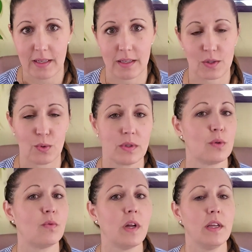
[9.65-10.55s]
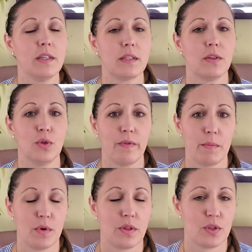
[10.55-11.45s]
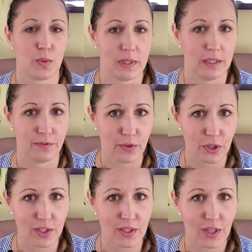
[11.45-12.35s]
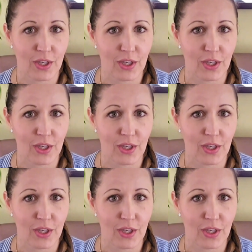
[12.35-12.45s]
It is going to run until November the 21st.